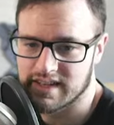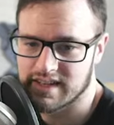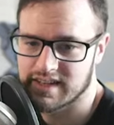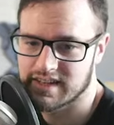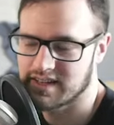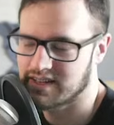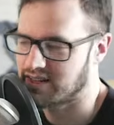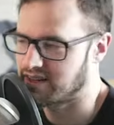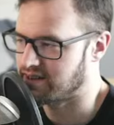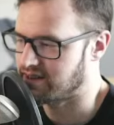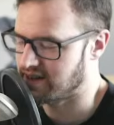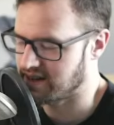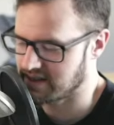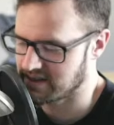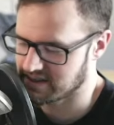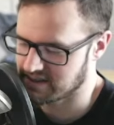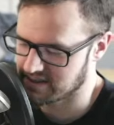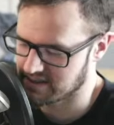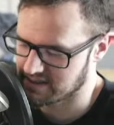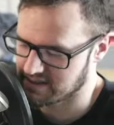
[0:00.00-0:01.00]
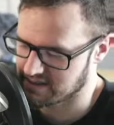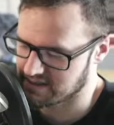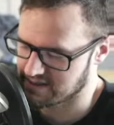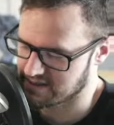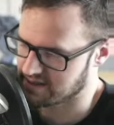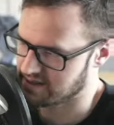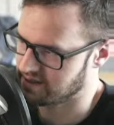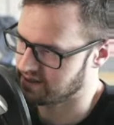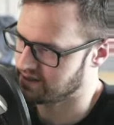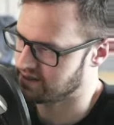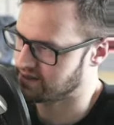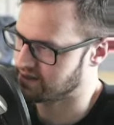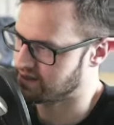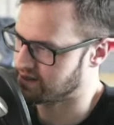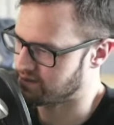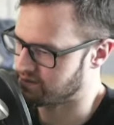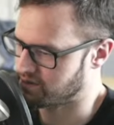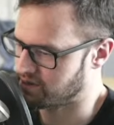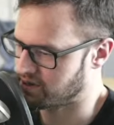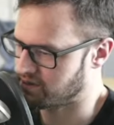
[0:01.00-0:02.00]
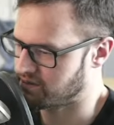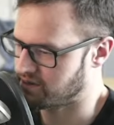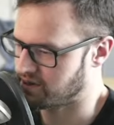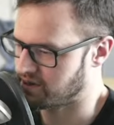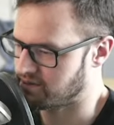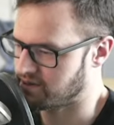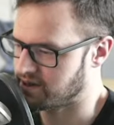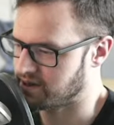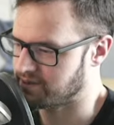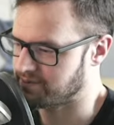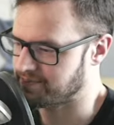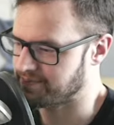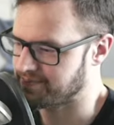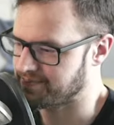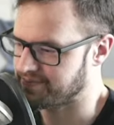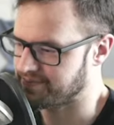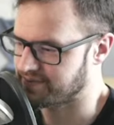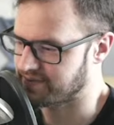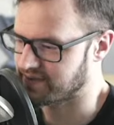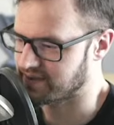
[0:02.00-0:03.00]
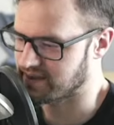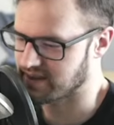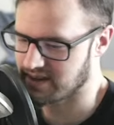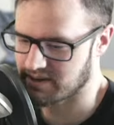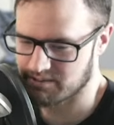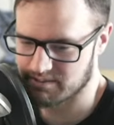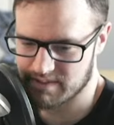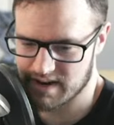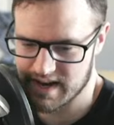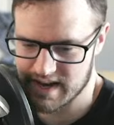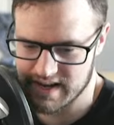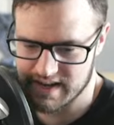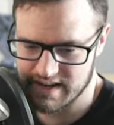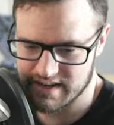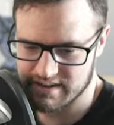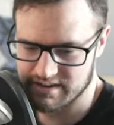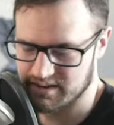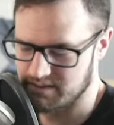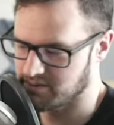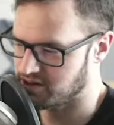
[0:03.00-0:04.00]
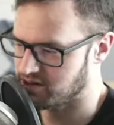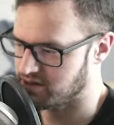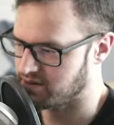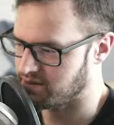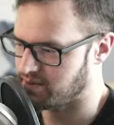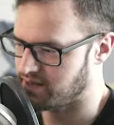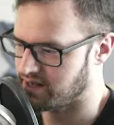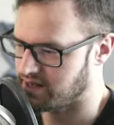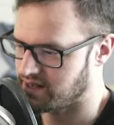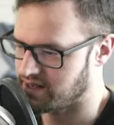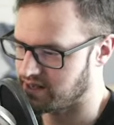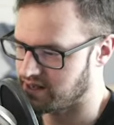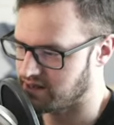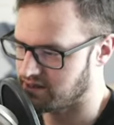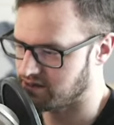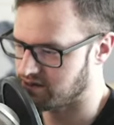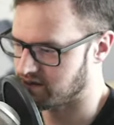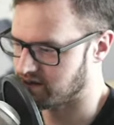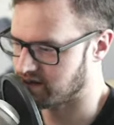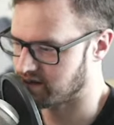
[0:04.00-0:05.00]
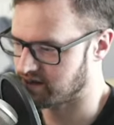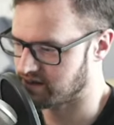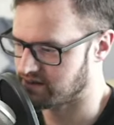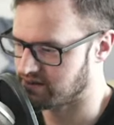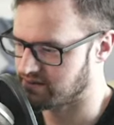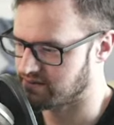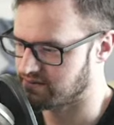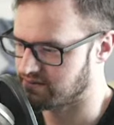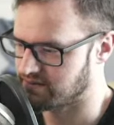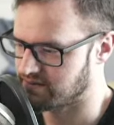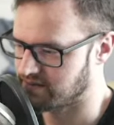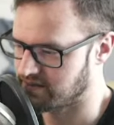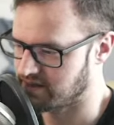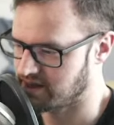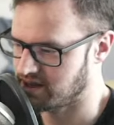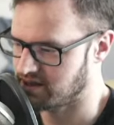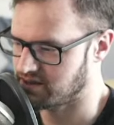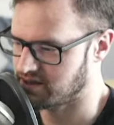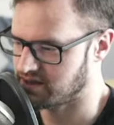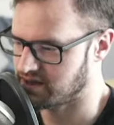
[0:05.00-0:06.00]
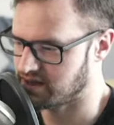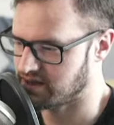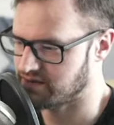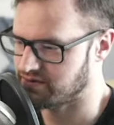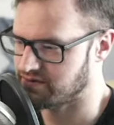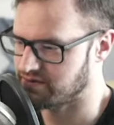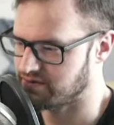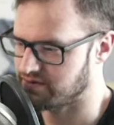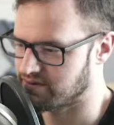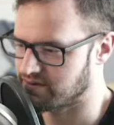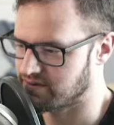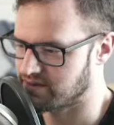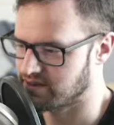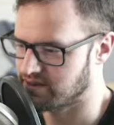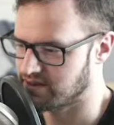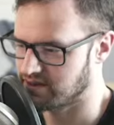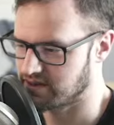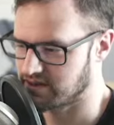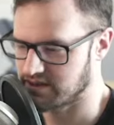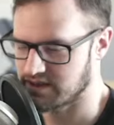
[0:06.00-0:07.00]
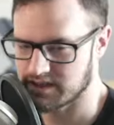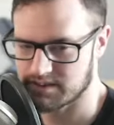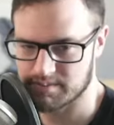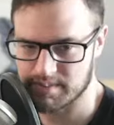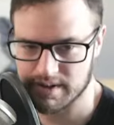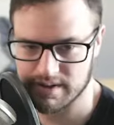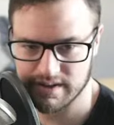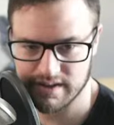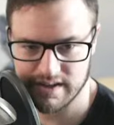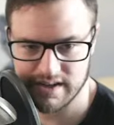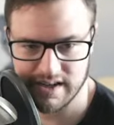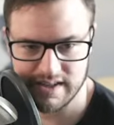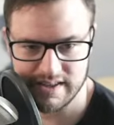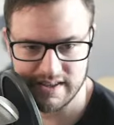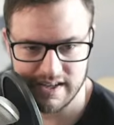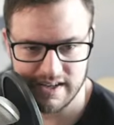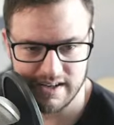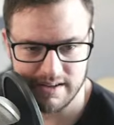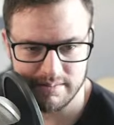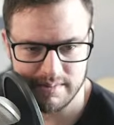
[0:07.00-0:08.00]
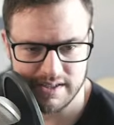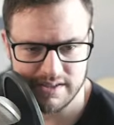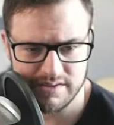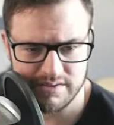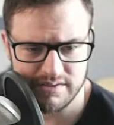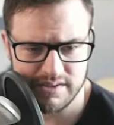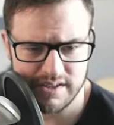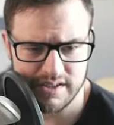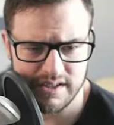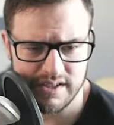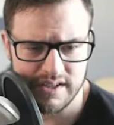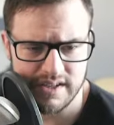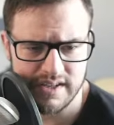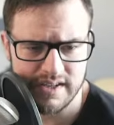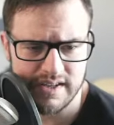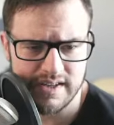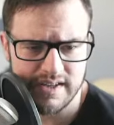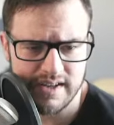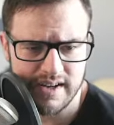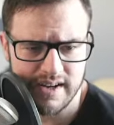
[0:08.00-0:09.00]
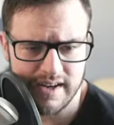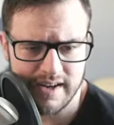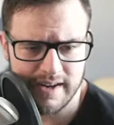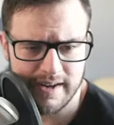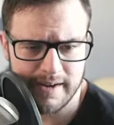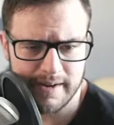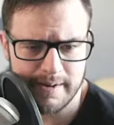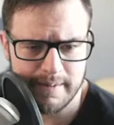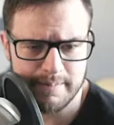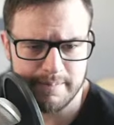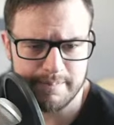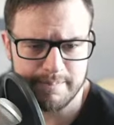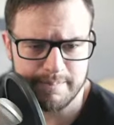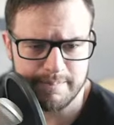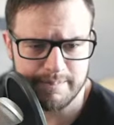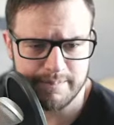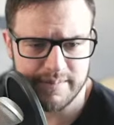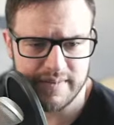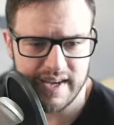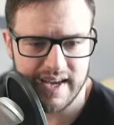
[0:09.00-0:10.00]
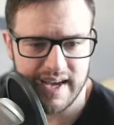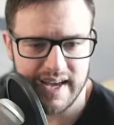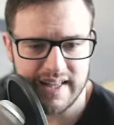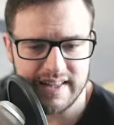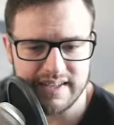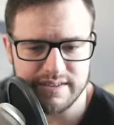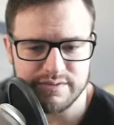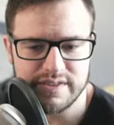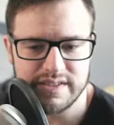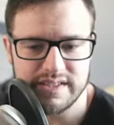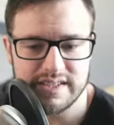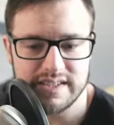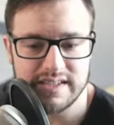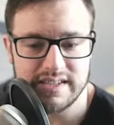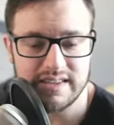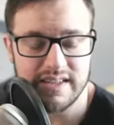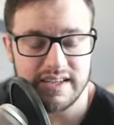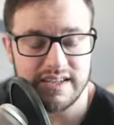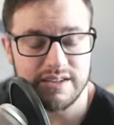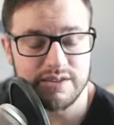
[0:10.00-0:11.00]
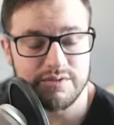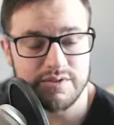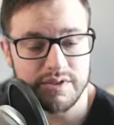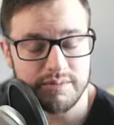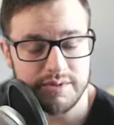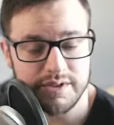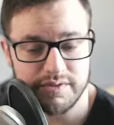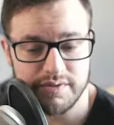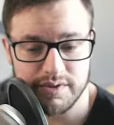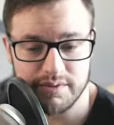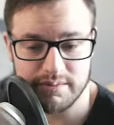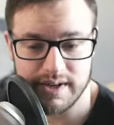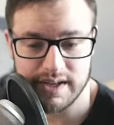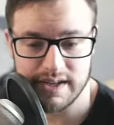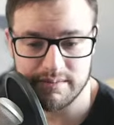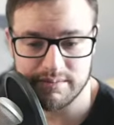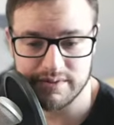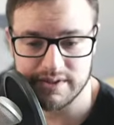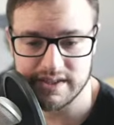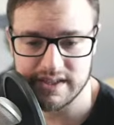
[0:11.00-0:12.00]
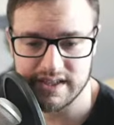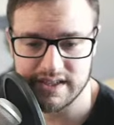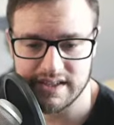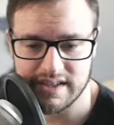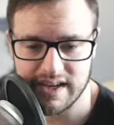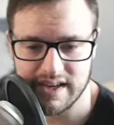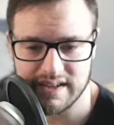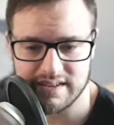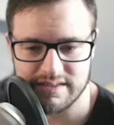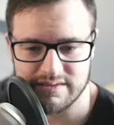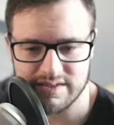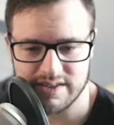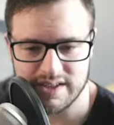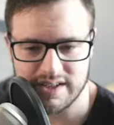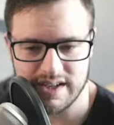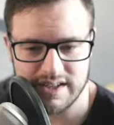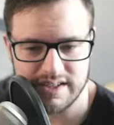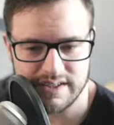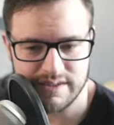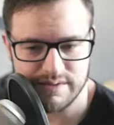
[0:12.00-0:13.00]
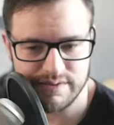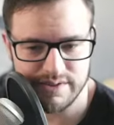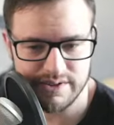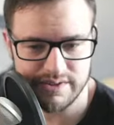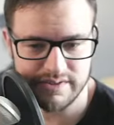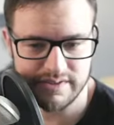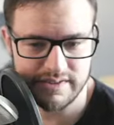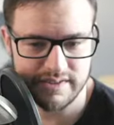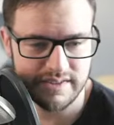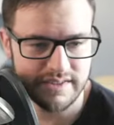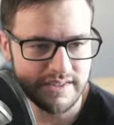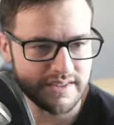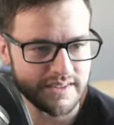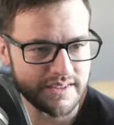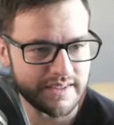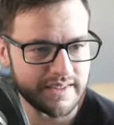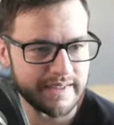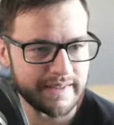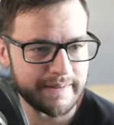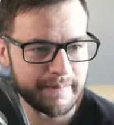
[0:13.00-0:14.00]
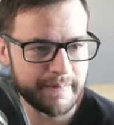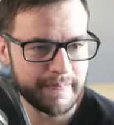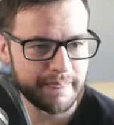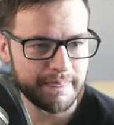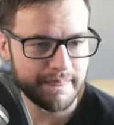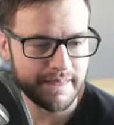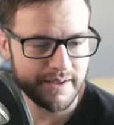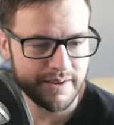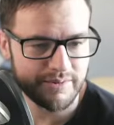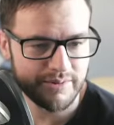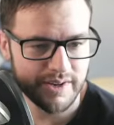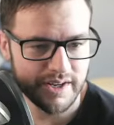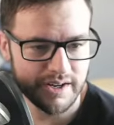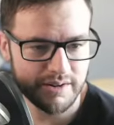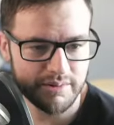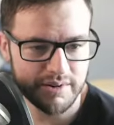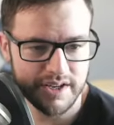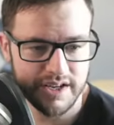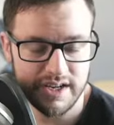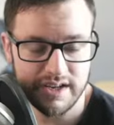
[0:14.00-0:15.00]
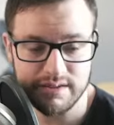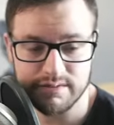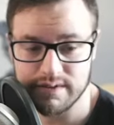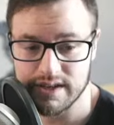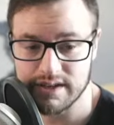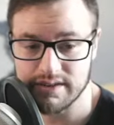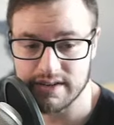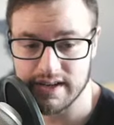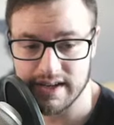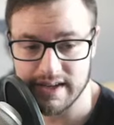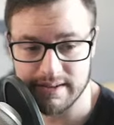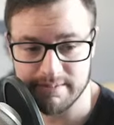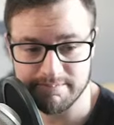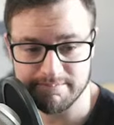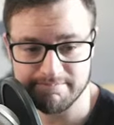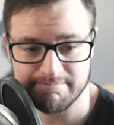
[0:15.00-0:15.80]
All right, this is going to work really well. A raid. Let me turn up my audio so I can hear stuff. Just barely caught that on my screen. Hayla VT, thank you very much for the raid. Appreciate that. Very kind of you. We are working on a video game.